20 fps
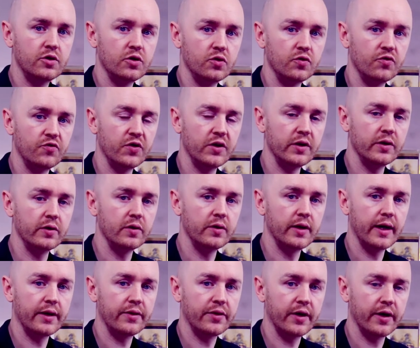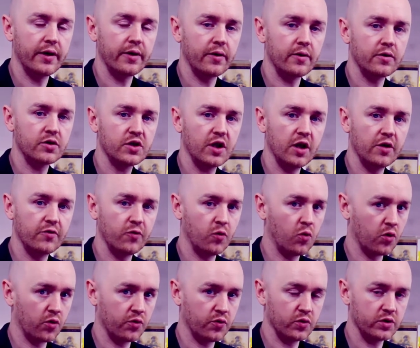to feel that their
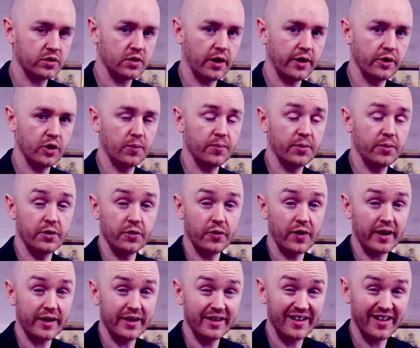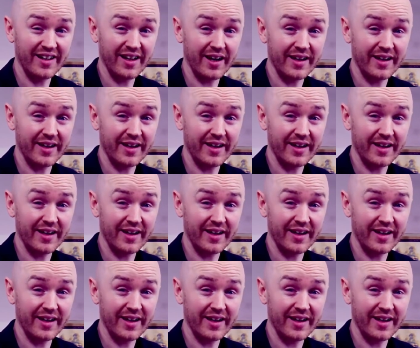self-worth was tied up in their ac